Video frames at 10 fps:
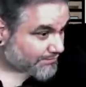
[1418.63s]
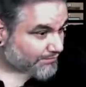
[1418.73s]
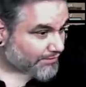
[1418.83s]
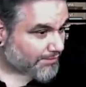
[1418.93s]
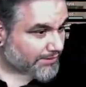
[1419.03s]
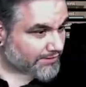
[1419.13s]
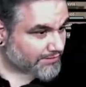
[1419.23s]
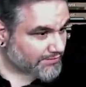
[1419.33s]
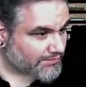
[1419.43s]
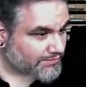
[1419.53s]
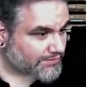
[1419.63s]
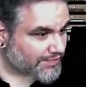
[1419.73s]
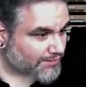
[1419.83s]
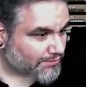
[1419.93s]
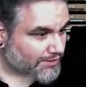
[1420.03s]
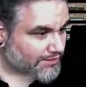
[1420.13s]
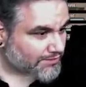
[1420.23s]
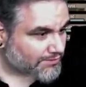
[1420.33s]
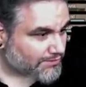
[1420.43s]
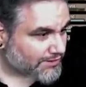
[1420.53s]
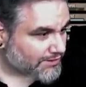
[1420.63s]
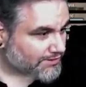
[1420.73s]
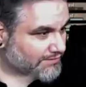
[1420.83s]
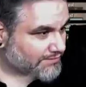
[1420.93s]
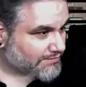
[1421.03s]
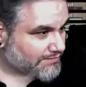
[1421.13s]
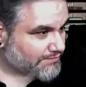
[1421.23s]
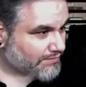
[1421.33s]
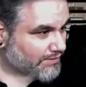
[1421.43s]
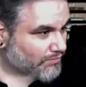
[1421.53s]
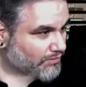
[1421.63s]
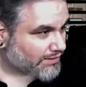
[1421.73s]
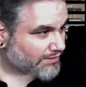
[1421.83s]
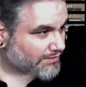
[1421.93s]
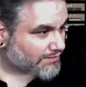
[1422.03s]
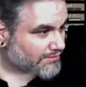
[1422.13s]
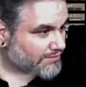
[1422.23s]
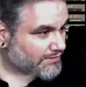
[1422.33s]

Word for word: Vomit. Take out one of you, one of you, one of you.